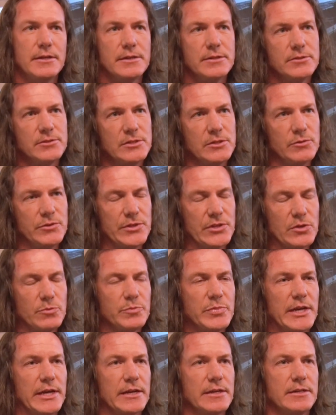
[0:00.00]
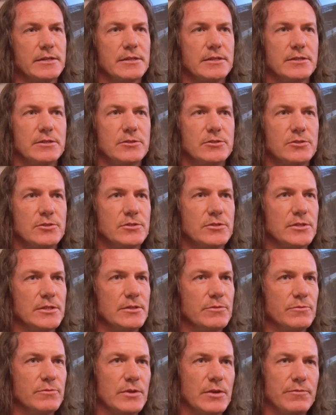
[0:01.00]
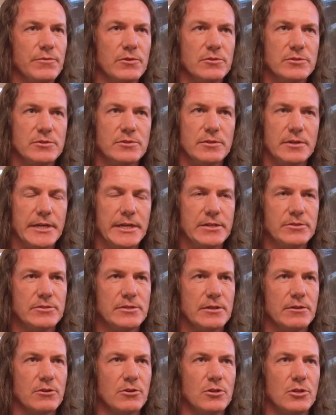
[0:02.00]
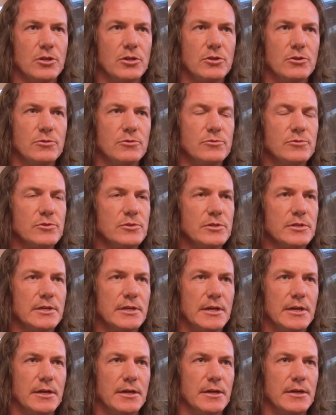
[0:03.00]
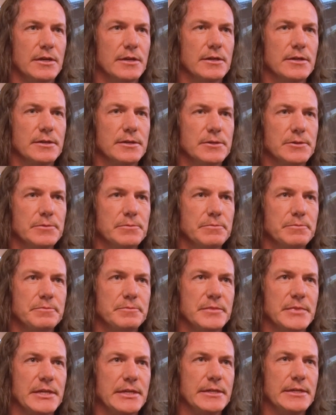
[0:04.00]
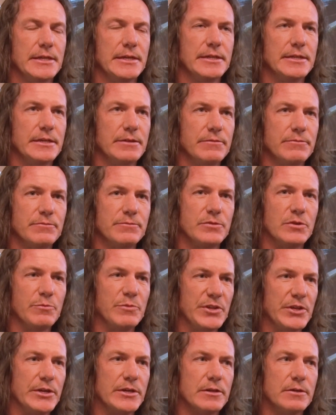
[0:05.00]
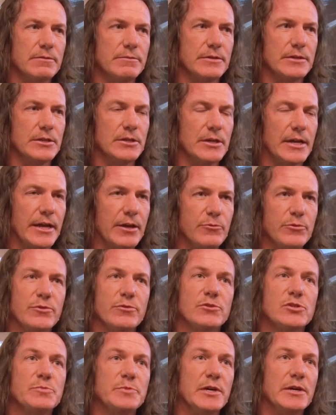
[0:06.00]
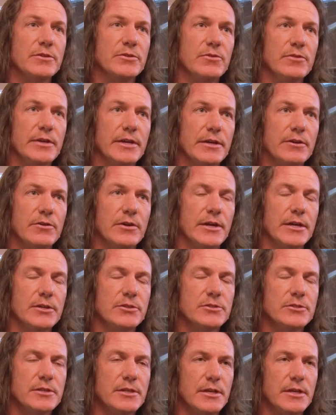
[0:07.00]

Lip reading: see what the impact is, see if there's lanes that are closed, and then from there, how do we respond to that crash?